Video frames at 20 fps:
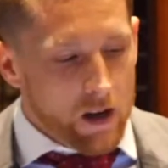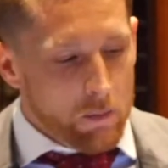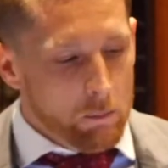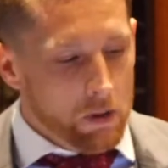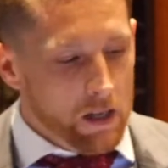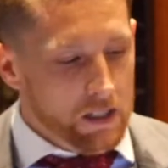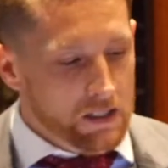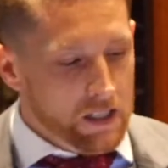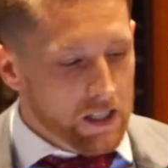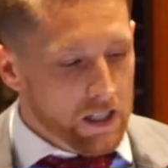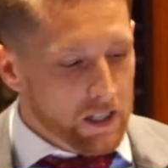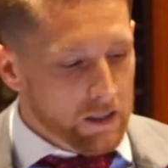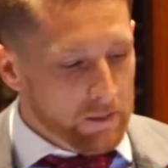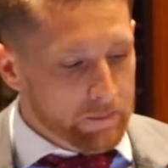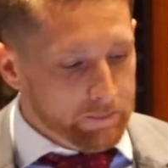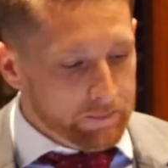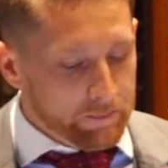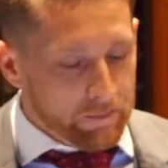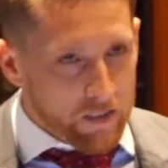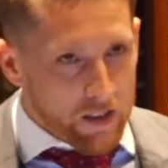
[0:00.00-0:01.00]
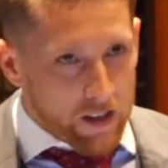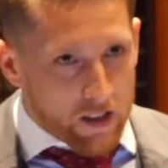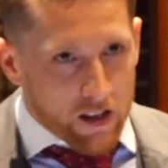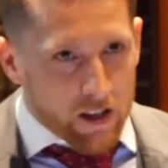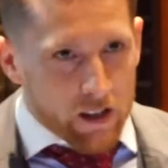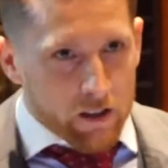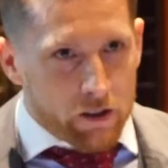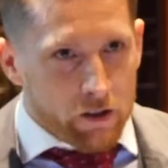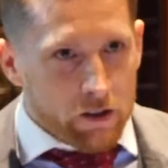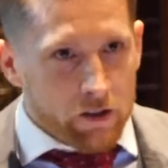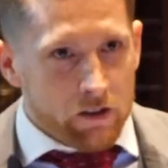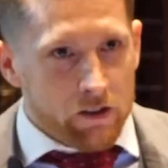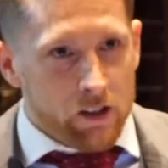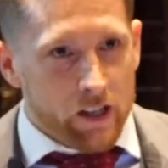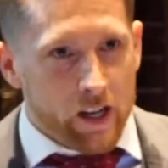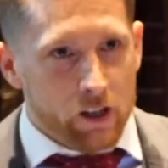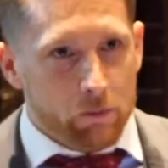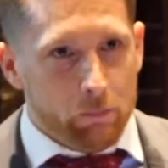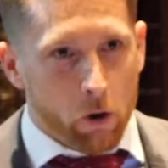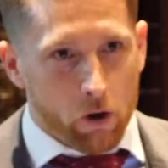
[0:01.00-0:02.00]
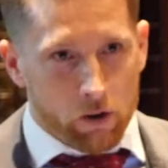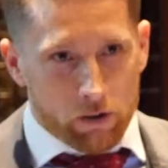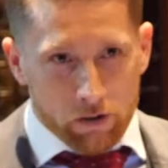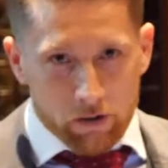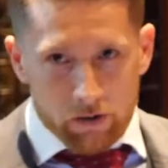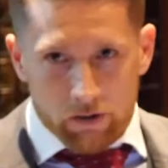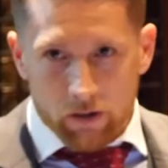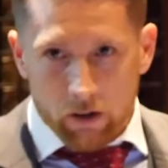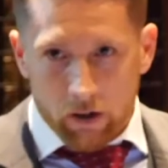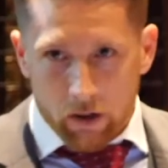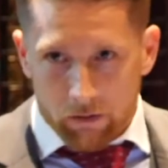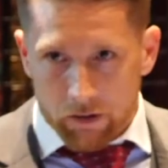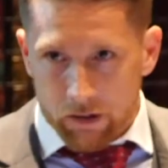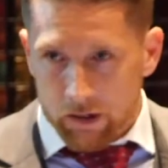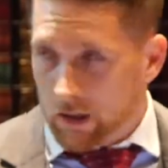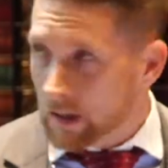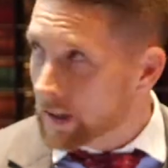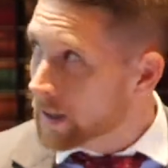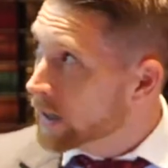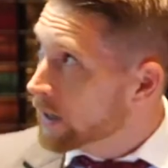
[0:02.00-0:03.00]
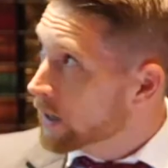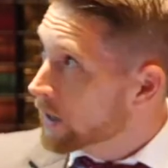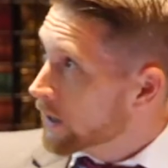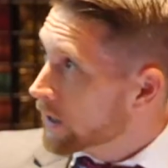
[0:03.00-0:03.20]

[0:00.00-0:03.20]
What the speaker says: But tonight's partners, obviously,